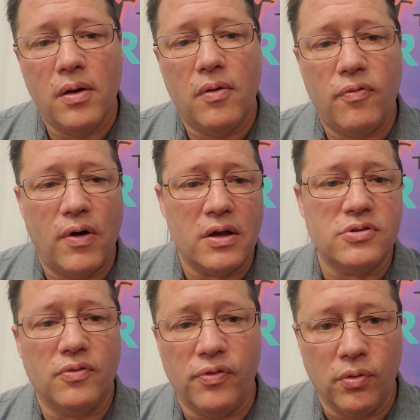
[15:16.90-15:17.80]

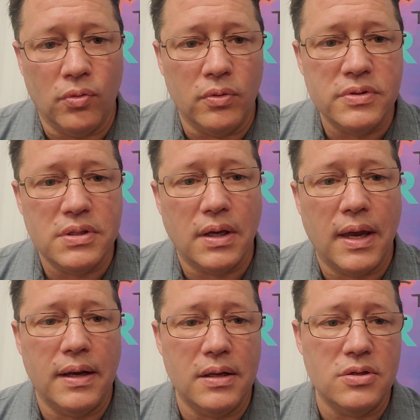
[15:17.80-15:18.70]
fossil fuels
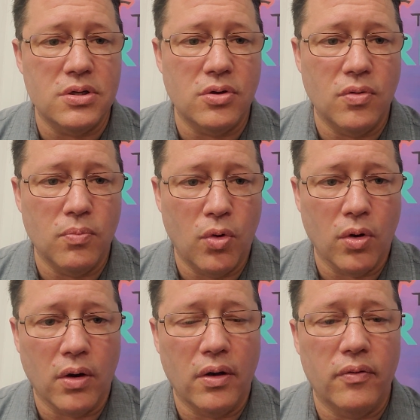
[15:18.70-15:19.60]
and into
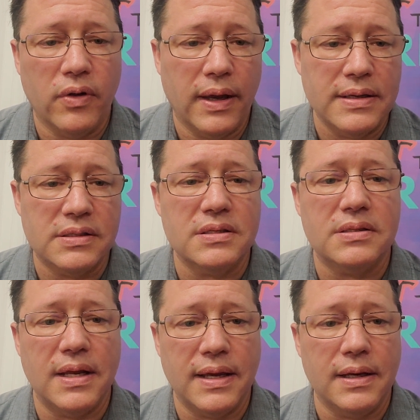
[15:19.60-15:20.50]
more of a
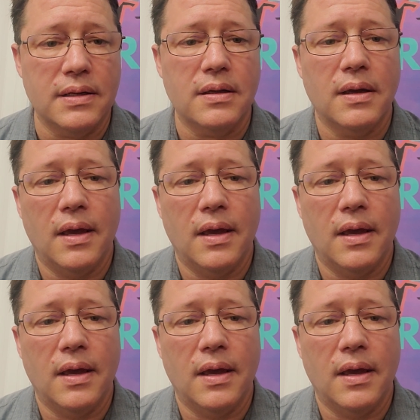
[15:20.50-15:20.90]
sustained